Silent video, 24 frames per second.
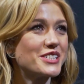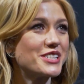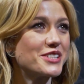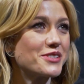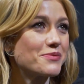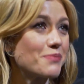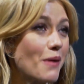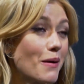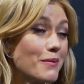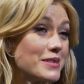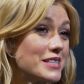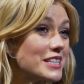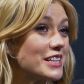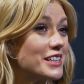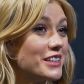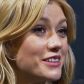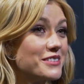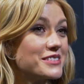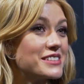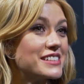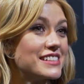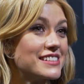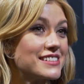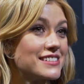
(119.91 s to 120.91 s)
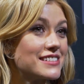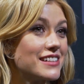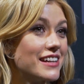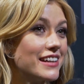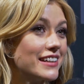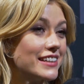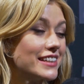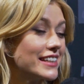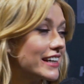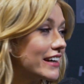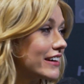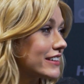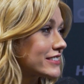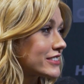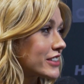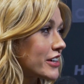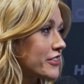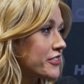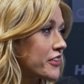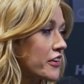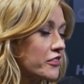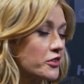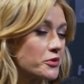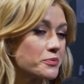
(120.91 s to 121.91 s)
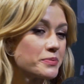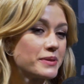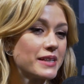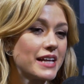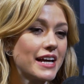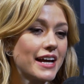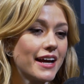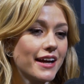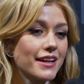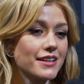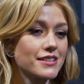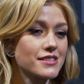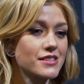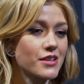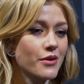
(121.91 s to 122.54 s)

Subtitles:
She's probably the closest to any character I've ever played.